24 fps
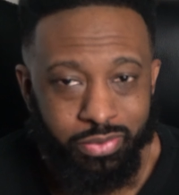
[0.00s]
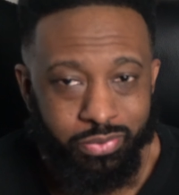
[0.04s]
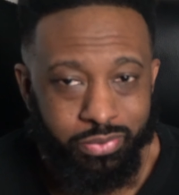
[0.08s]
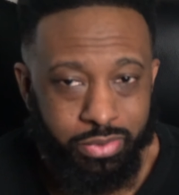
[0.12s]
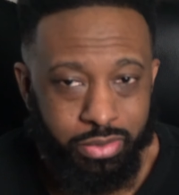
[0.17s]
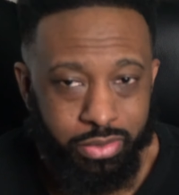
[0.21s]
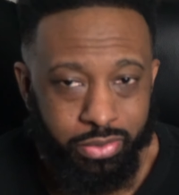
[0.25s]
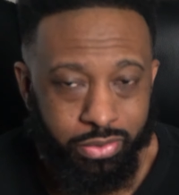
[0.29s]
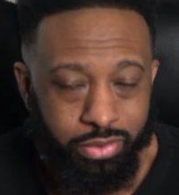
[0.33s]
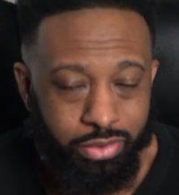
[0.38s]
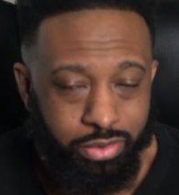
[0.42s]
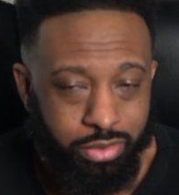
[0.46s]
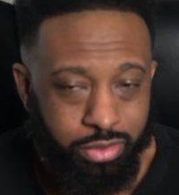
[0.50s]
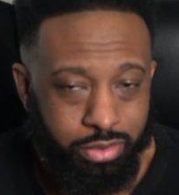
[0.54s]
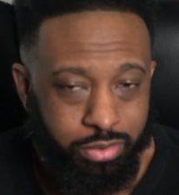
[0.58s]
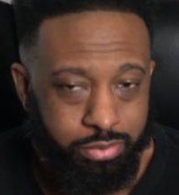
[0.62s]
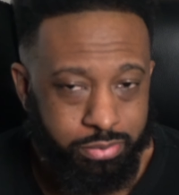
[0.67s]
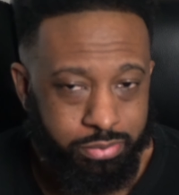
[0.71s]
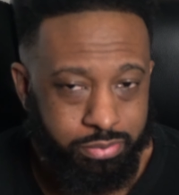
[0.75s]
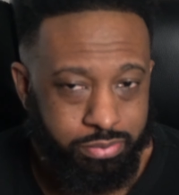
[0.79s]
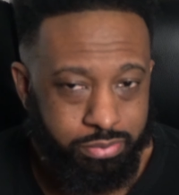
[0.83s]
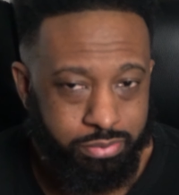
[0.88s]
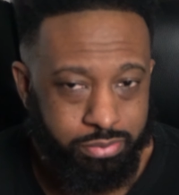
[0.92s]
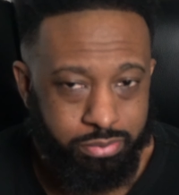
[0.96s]
one of
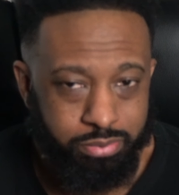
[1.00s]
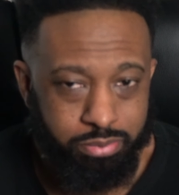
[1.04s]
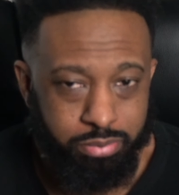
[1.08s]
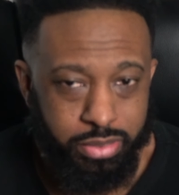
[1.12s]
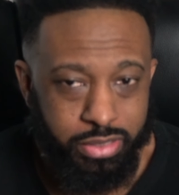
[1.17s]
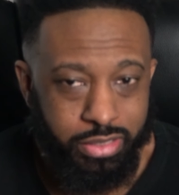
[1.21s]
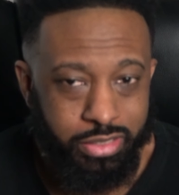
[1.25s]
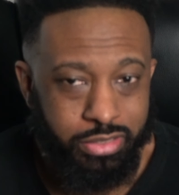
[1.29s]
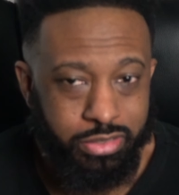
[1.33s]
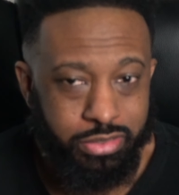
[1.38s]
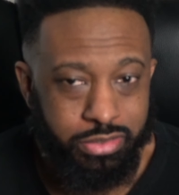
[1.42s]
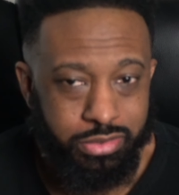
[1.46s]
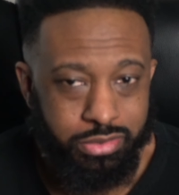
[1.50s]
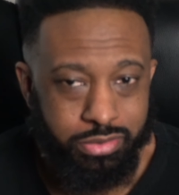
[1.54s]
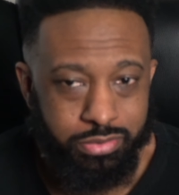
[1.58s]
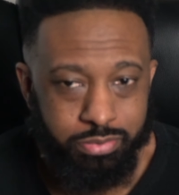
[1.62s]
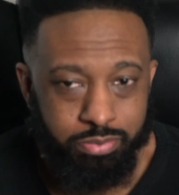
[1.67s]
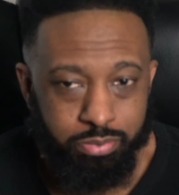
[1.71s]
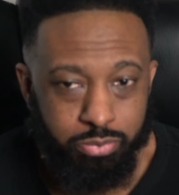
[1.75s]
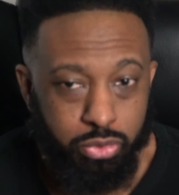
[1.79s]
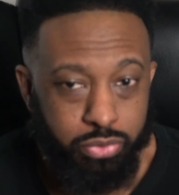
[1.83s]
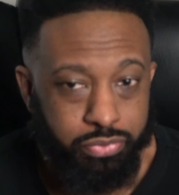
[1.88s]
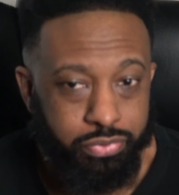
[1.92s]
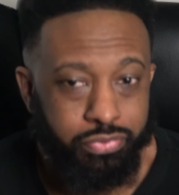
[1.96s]
the biggest
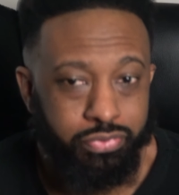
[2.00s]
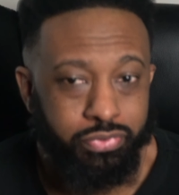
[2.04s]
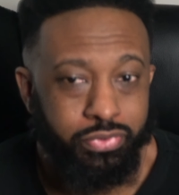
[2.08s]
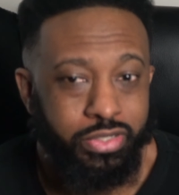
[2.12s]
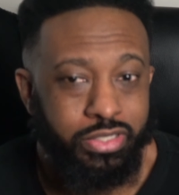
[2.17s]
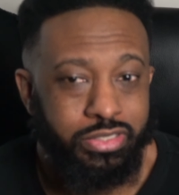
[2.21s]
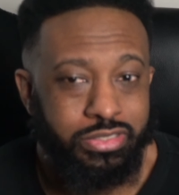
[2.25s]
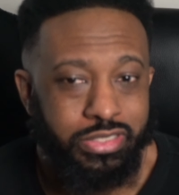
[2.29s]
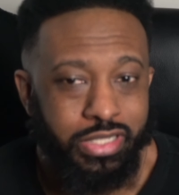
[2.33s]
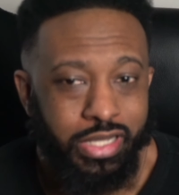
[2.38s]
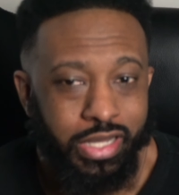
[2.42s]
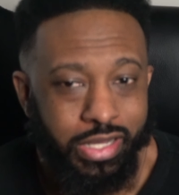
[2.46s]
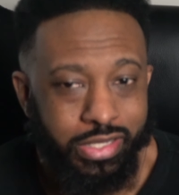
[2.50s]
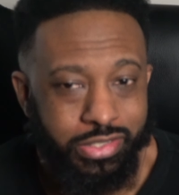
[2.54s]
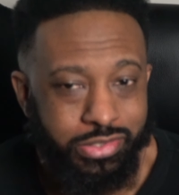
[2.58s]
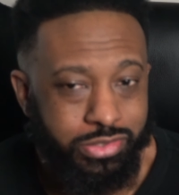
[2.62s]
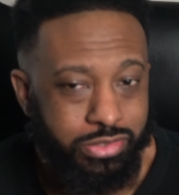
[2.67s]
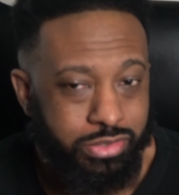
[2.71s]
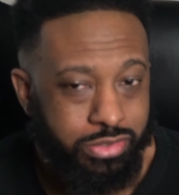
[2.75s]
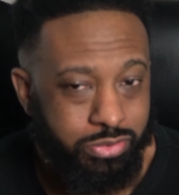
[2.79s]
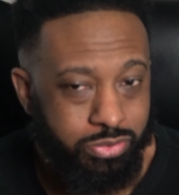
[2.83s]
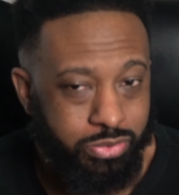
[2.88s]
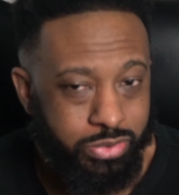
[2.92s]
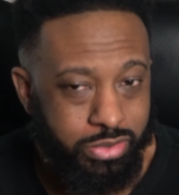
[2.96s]
movie
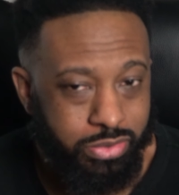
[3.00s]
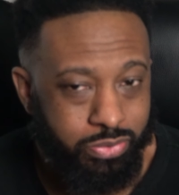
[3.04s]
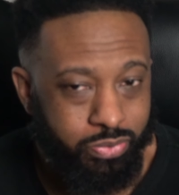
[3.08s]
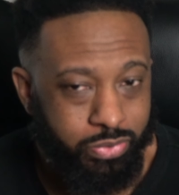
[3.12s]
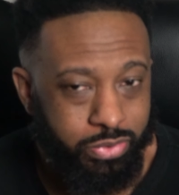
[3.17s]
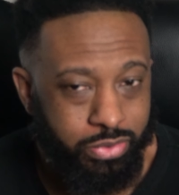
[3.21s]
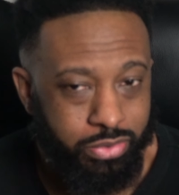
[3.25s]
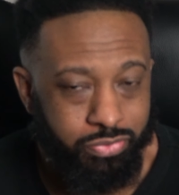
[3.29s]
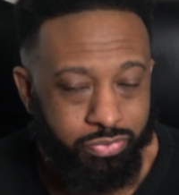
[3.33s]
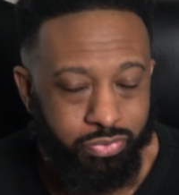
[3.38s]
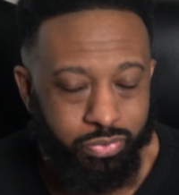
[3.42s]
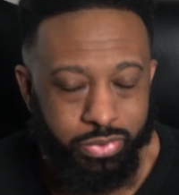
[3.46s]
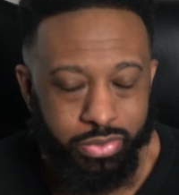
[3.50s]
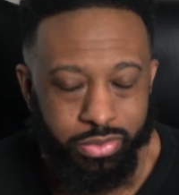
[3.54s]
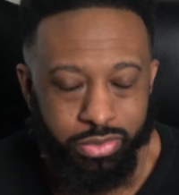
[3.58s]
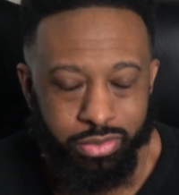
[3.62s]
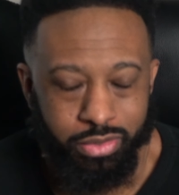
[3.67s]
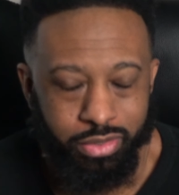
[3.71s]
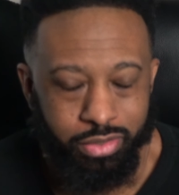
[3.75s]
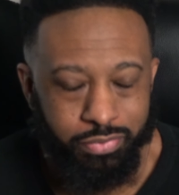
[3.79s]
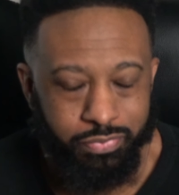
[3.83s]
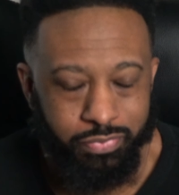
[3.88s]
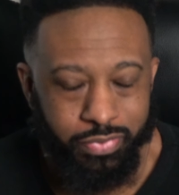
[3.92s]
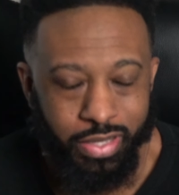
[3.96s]
franchises with with with
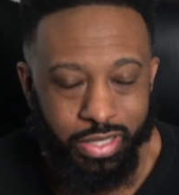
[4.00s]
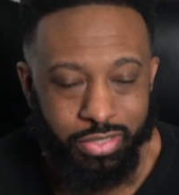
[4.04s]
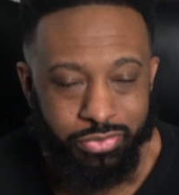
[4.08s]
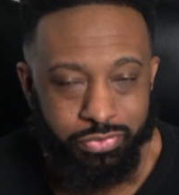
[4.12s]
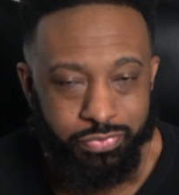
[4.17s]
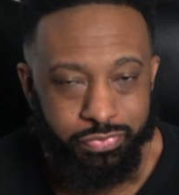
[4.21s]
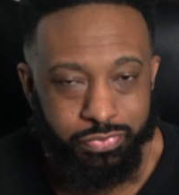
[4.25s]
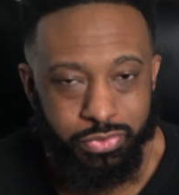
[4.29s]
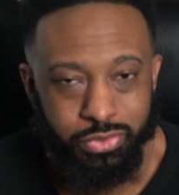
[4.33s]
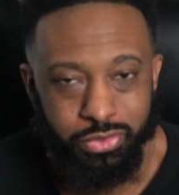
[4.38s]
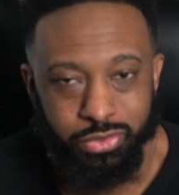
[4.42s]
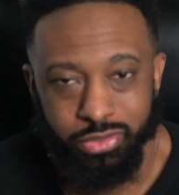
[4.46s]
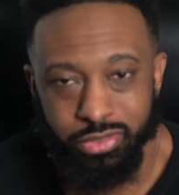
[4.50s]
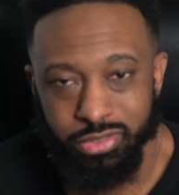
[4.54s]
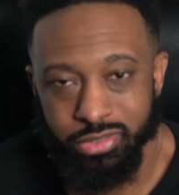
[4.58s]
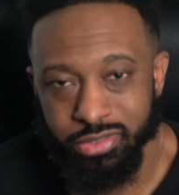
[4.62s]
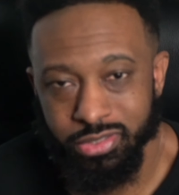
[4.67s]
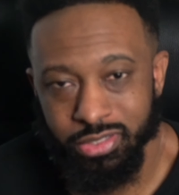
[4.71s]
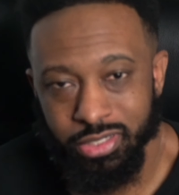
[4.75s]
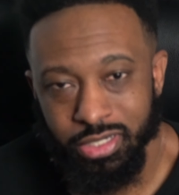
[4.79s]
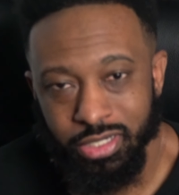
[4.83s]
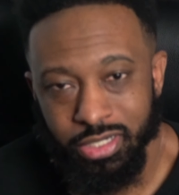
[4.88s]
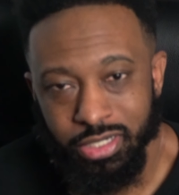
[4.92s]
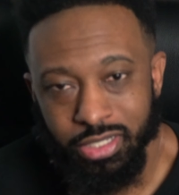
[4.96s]
uh, Fast and Furious.